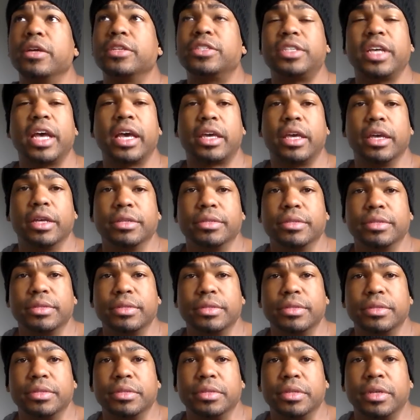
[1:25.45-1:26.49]
Second,
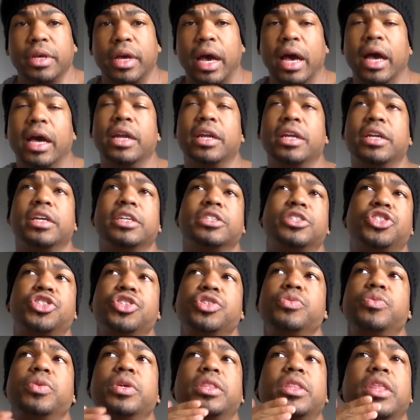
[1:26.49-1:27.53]
I had an
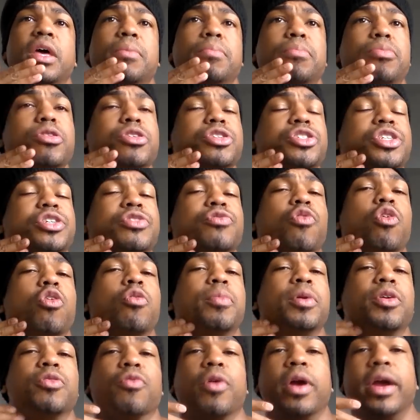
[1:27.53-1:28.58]
issue with them pushing
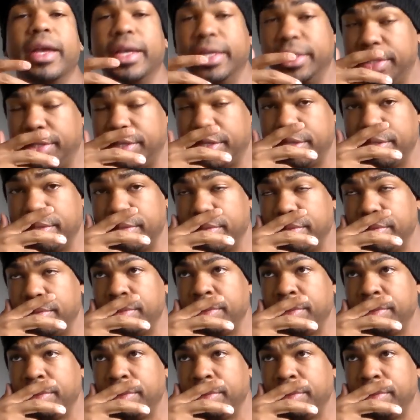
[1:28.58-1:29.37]
Roman Reigns.